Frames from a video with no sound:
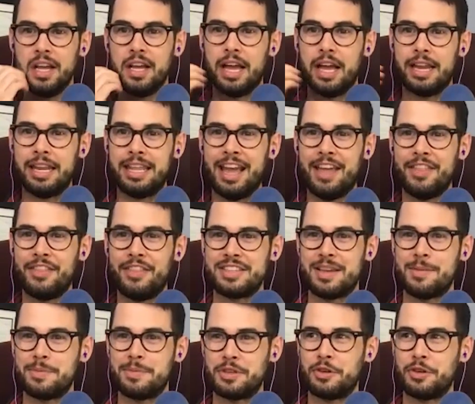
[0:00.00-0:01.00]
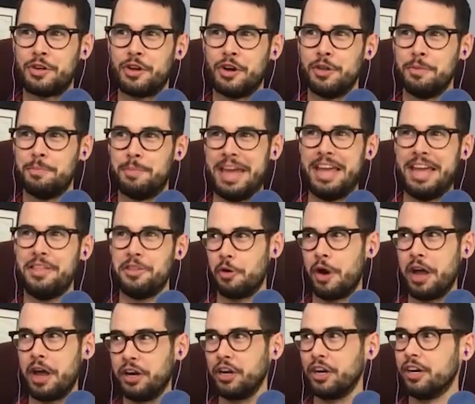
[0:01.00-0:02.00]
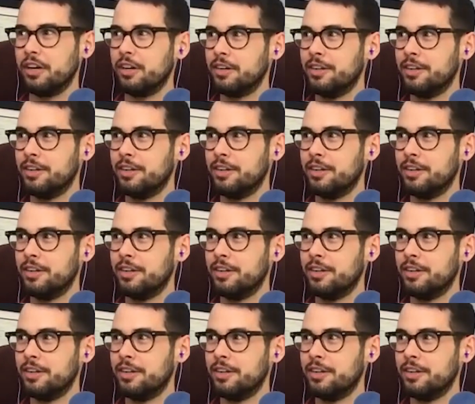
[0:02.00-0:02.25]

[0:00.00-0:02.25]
And he had this episode called Pay the Writer,